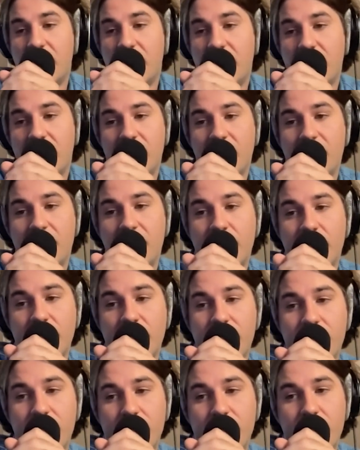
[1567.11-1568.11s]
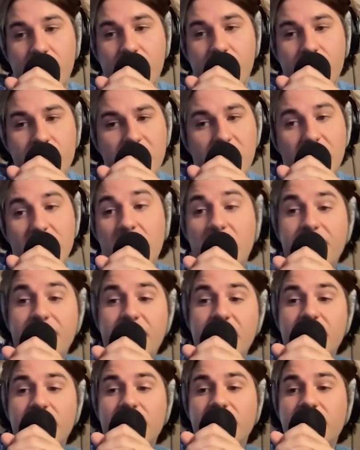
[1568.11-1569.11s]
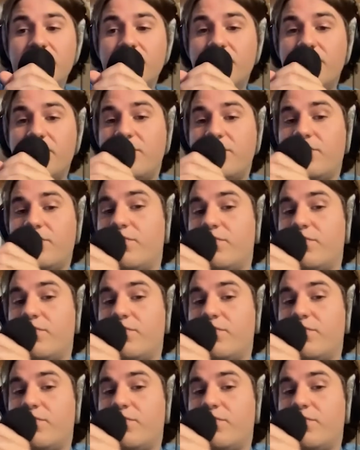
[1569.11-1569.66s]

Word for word: Is um, that right? What yeah, about playing, live?